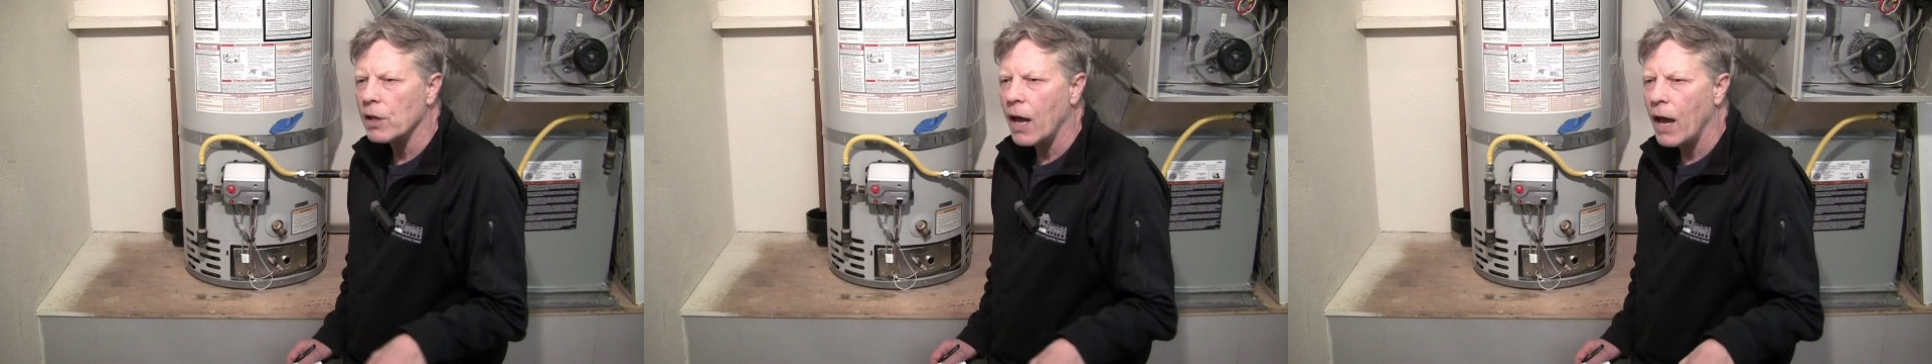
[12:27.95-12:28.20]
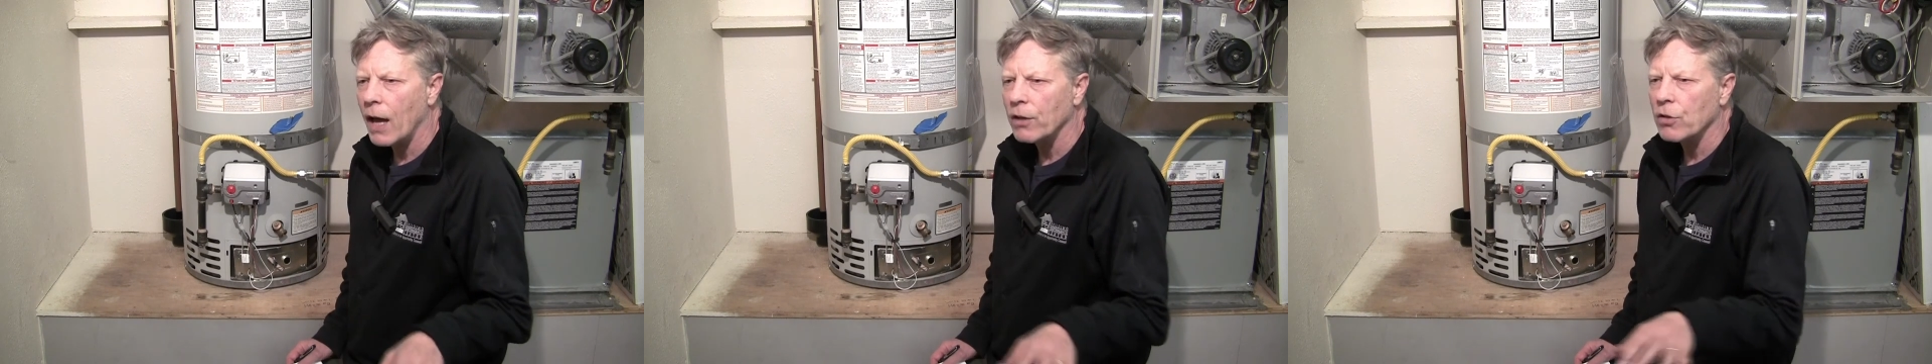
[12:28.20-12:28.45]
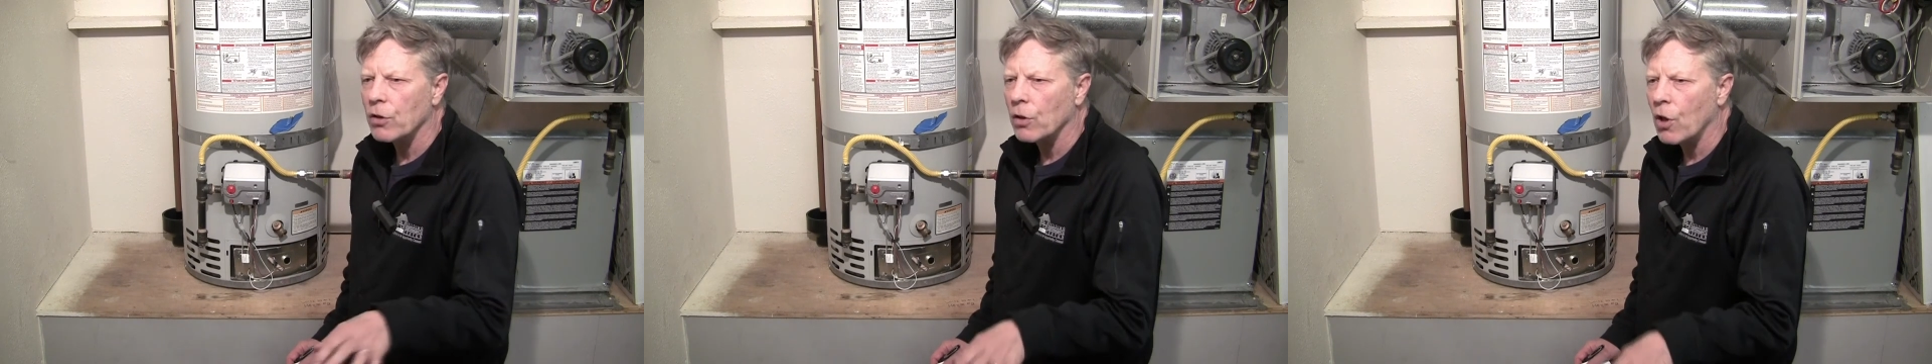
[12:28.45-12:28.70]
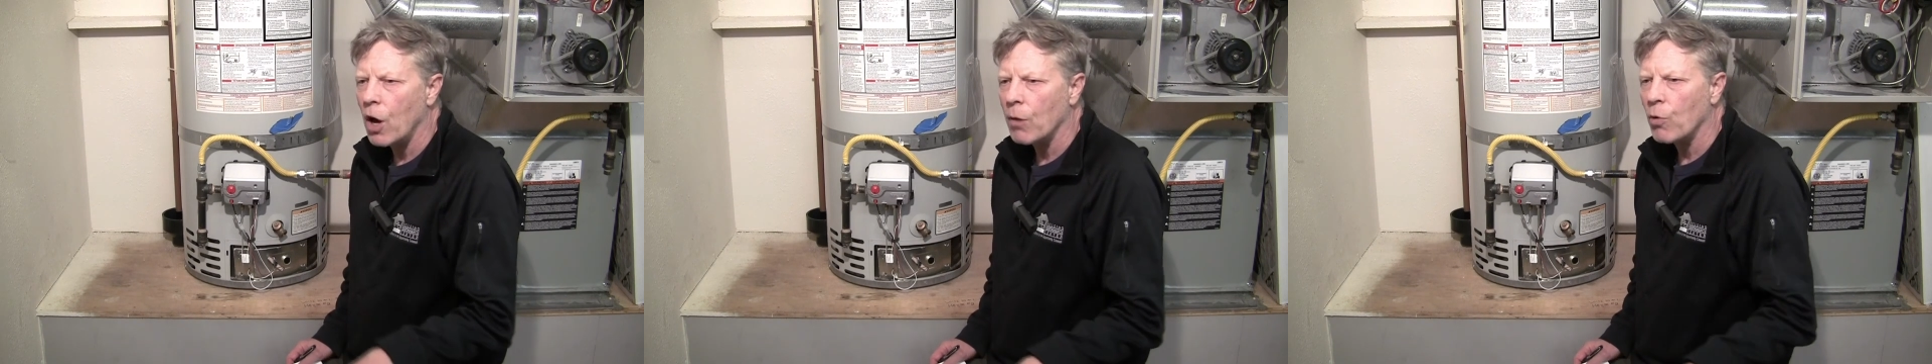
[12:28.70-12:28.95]
gas or your
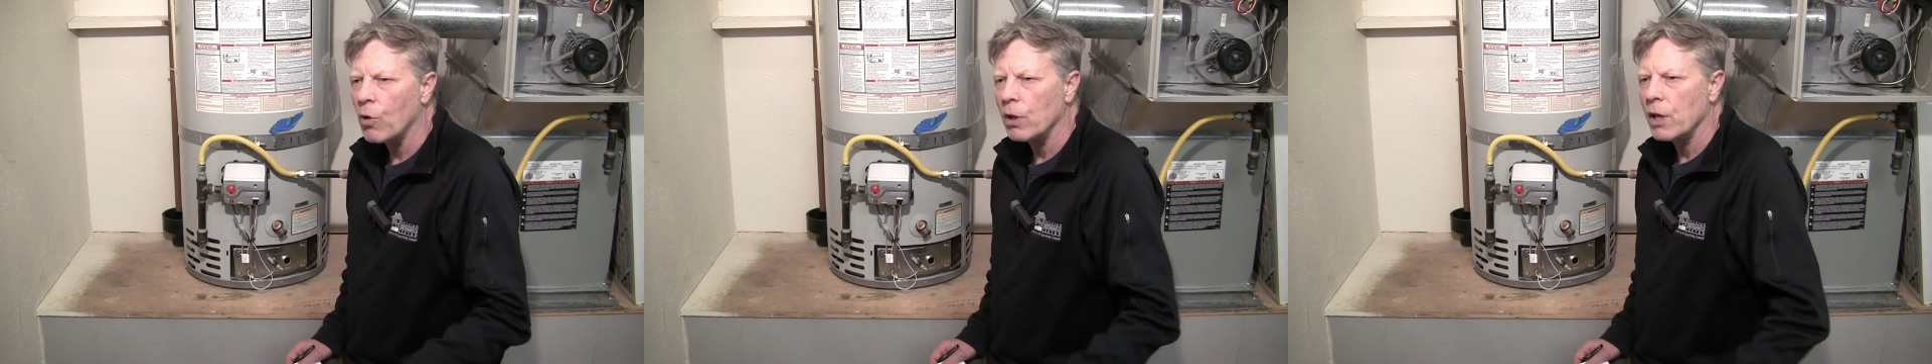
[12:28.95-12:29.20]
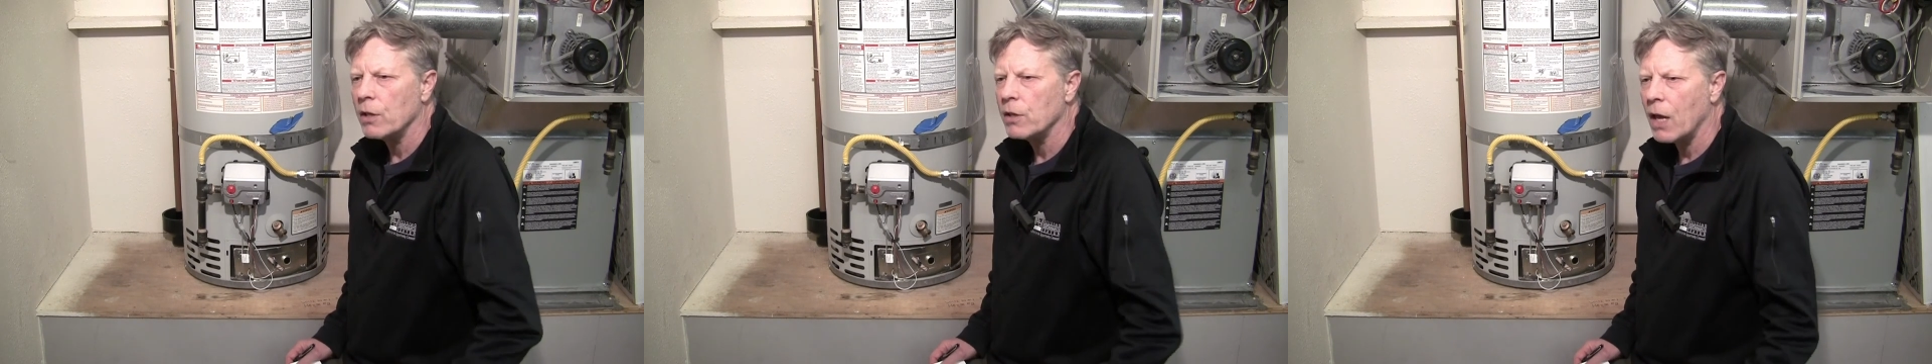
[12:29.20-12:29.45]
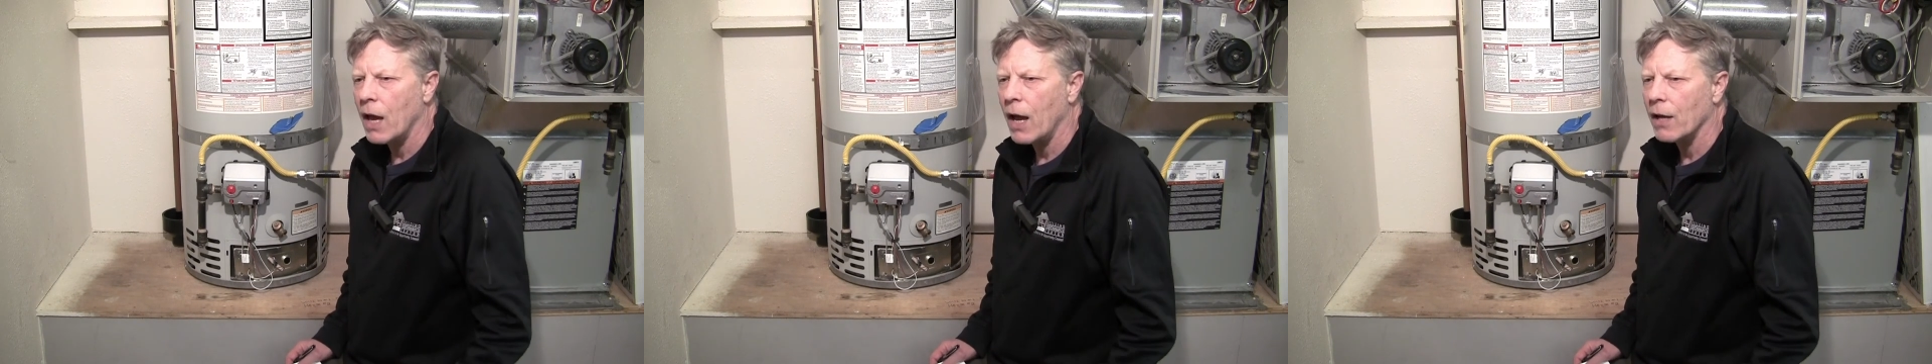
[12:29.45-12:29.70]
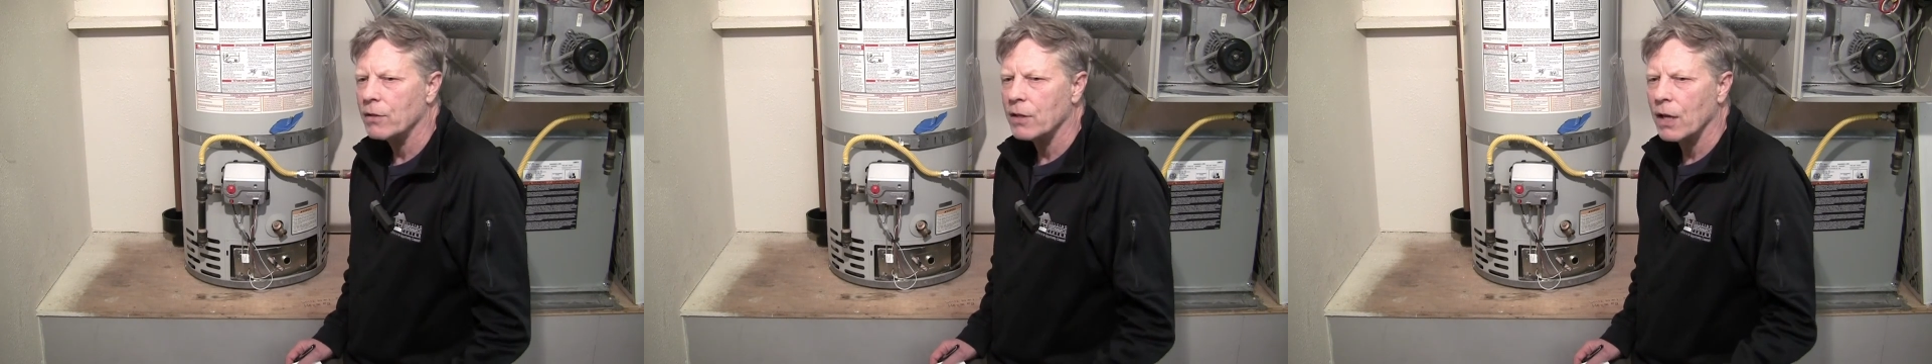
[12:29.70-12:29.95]
lawnmower leaks gas,